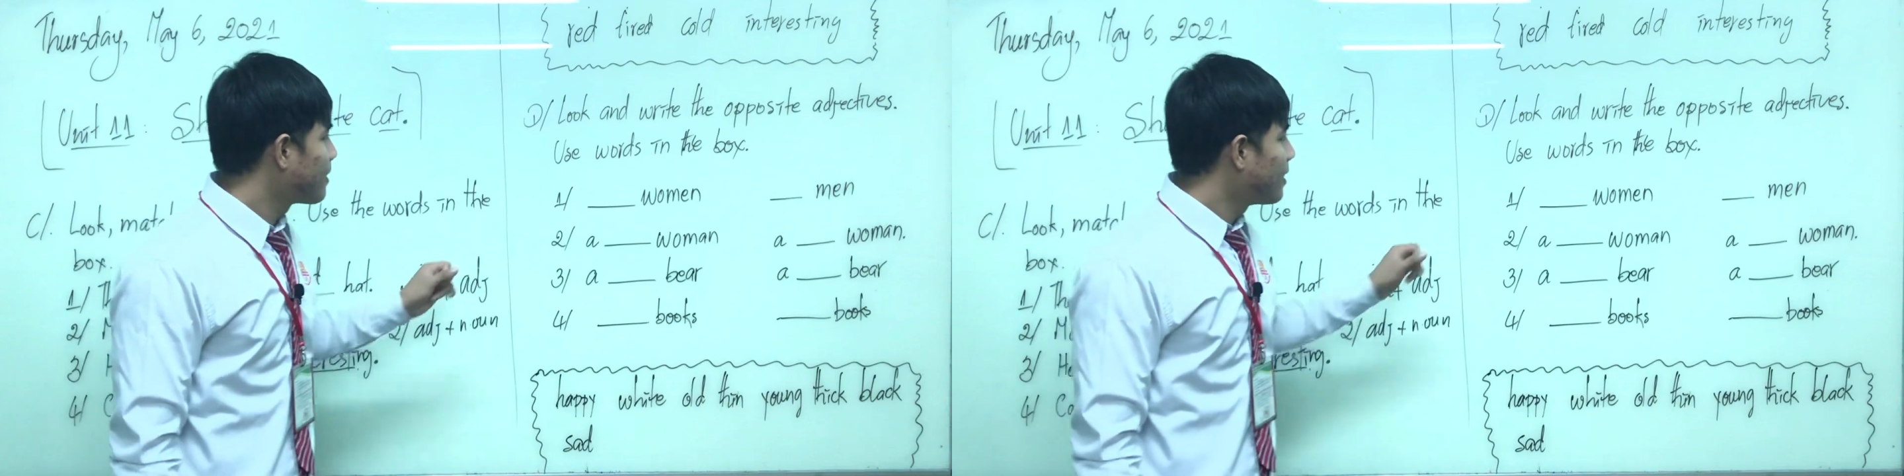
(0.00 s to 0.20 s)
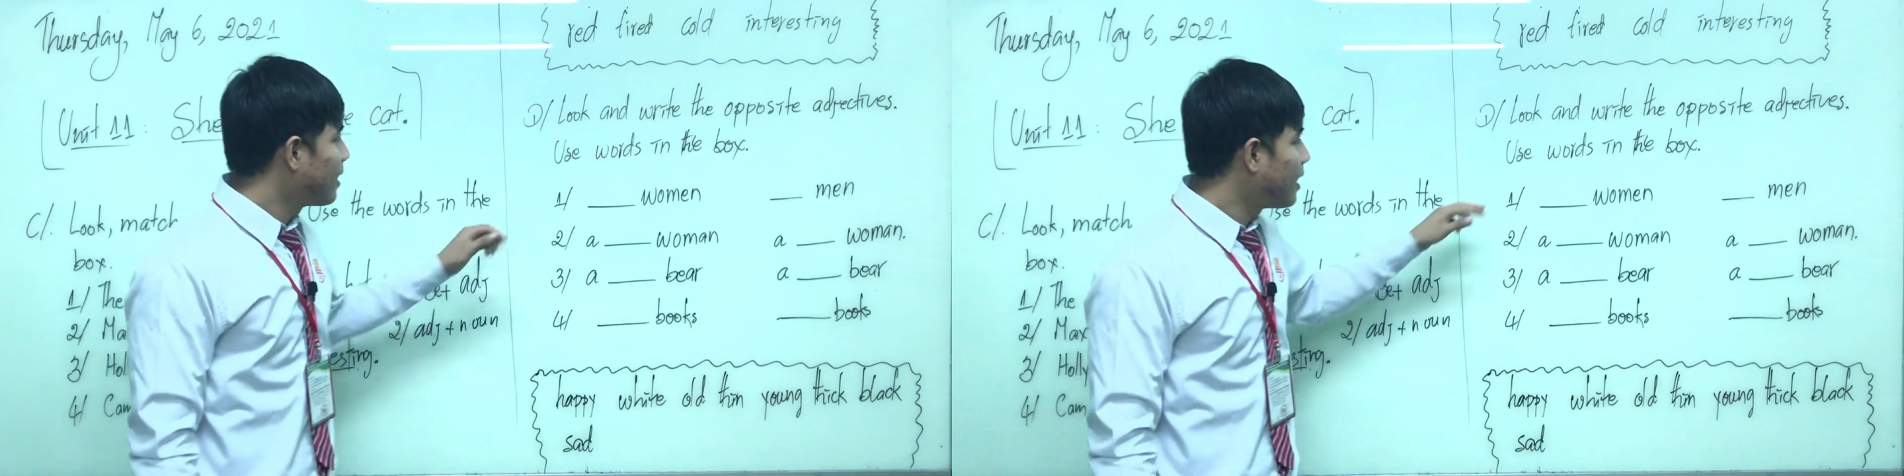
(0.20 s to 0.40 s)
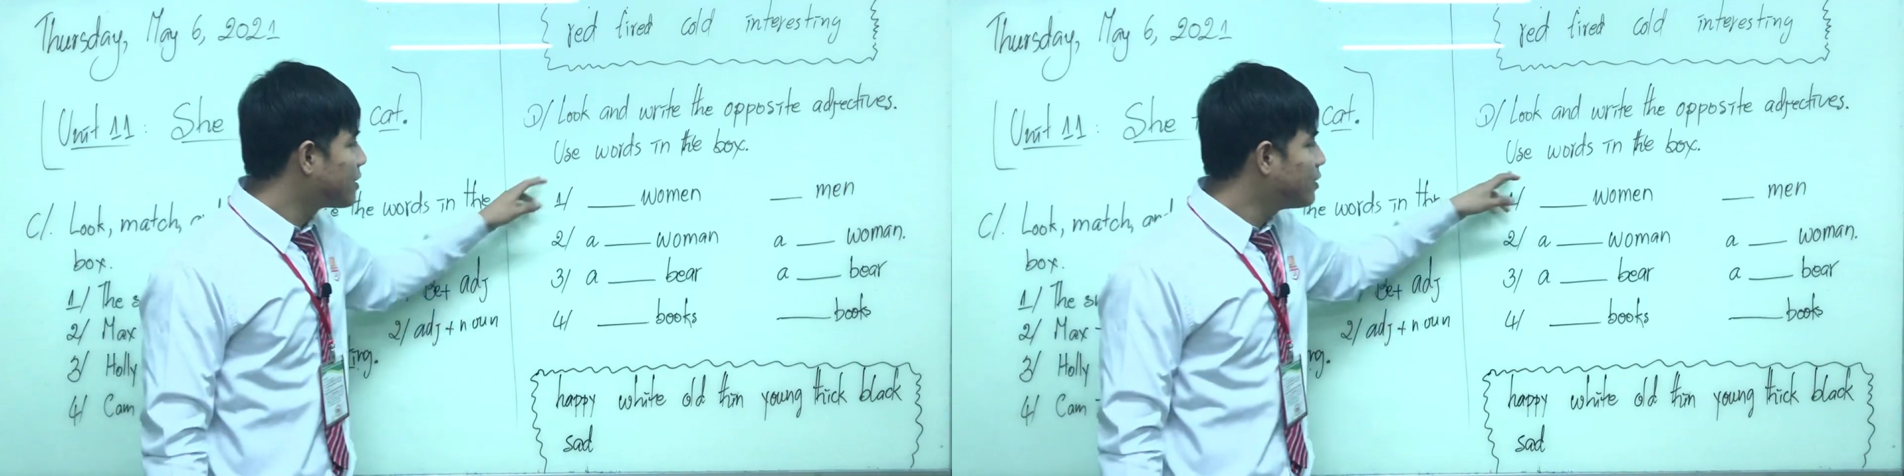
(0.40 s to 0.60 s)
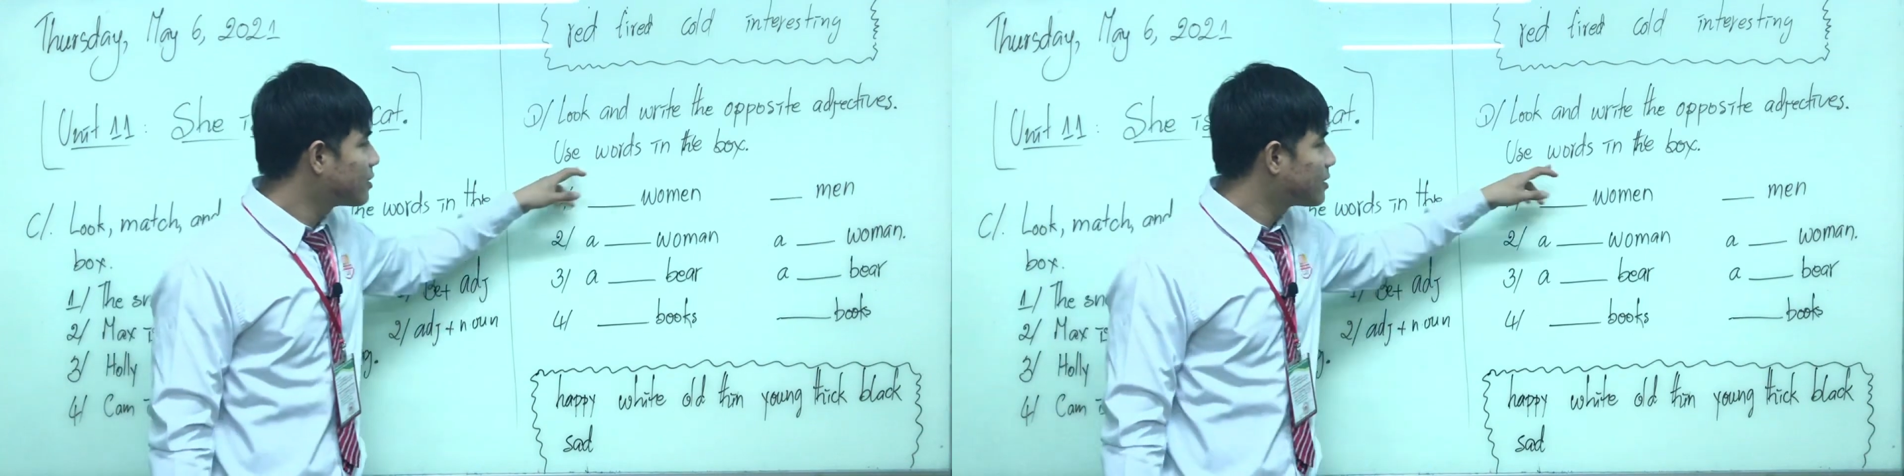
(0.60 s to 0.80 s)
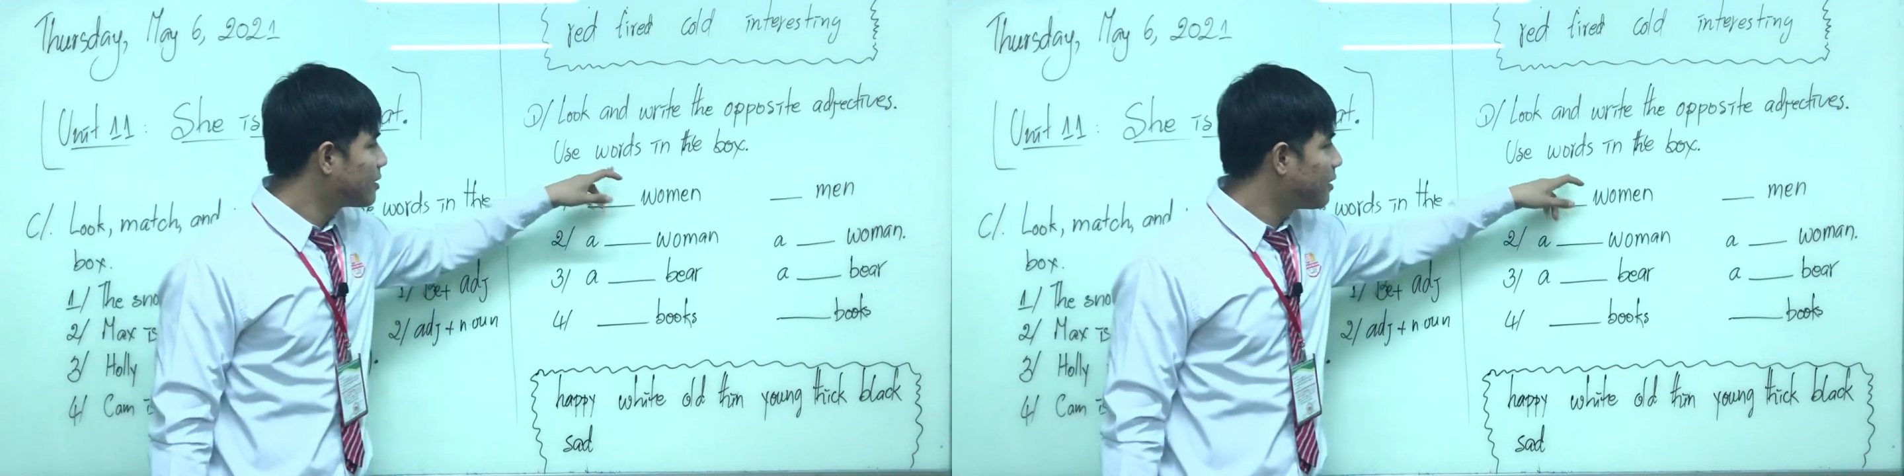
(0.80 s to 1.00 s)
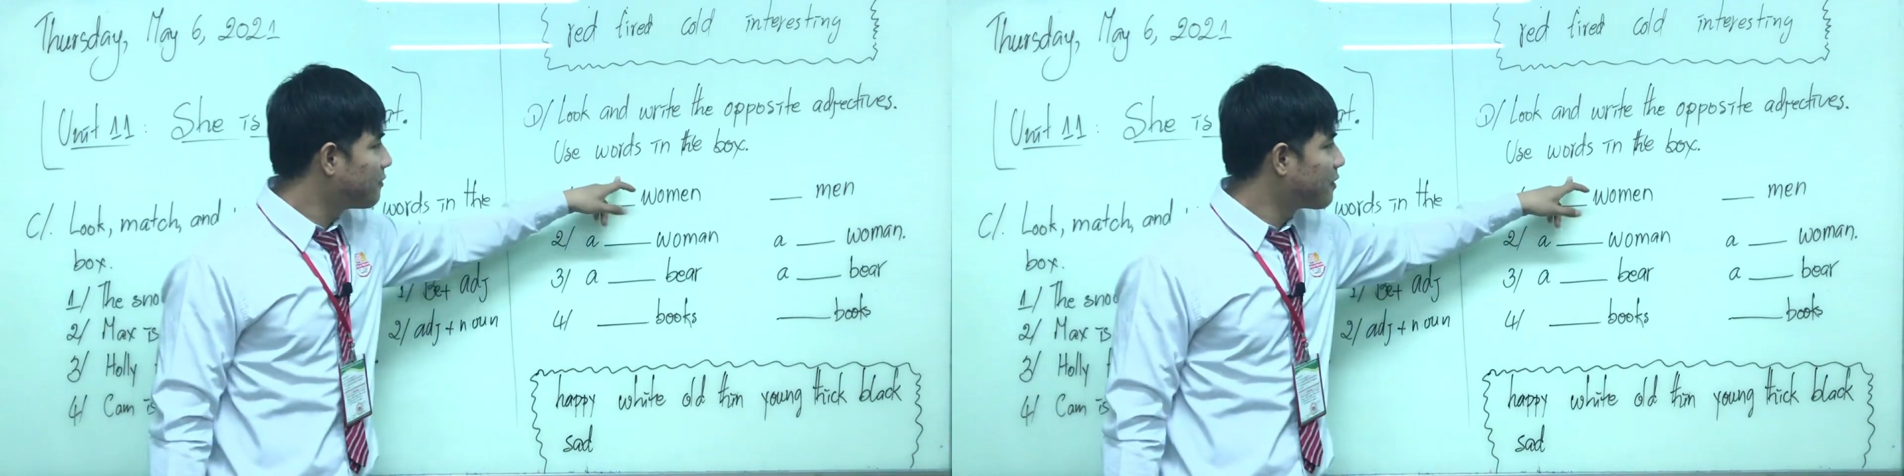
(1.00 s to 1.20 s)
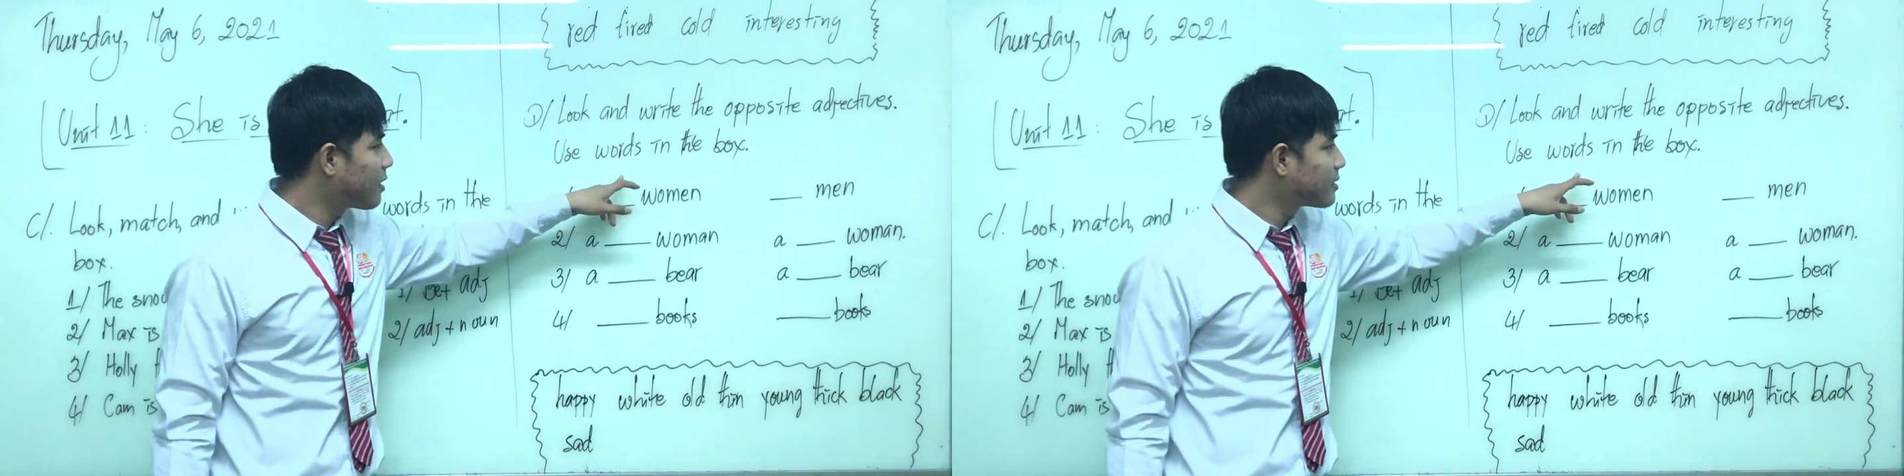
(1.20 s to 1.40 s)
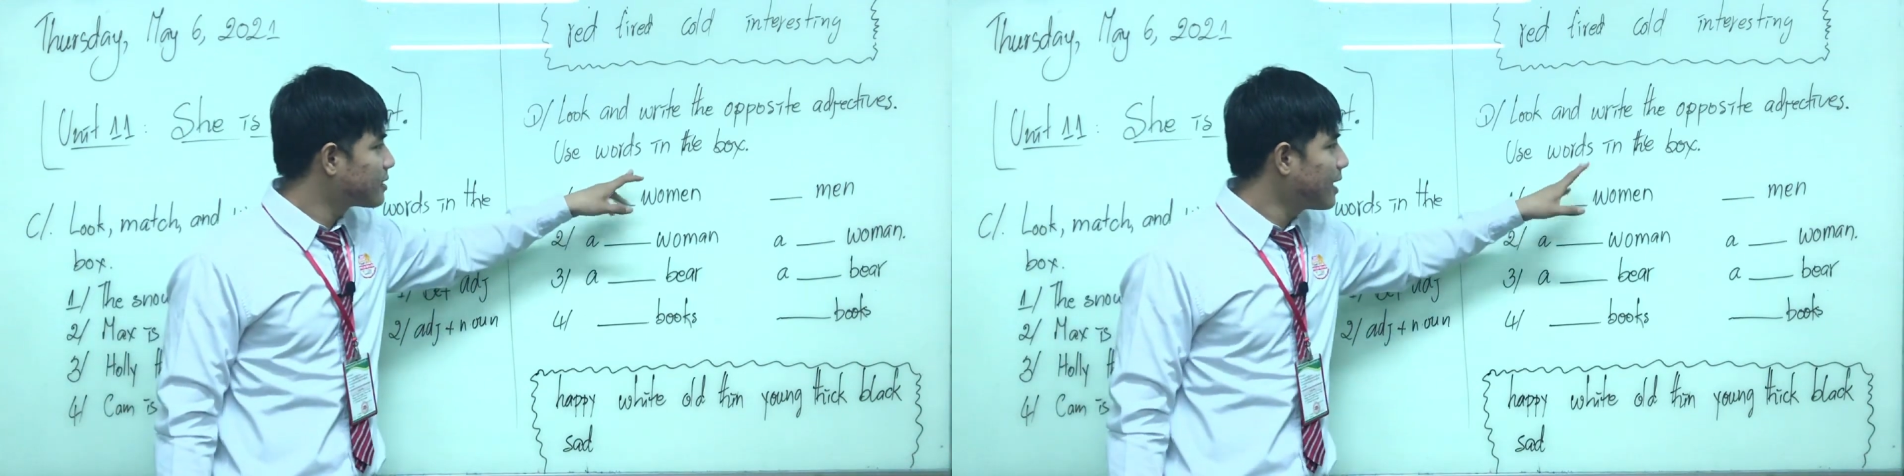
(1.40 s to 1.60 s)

Uh, use words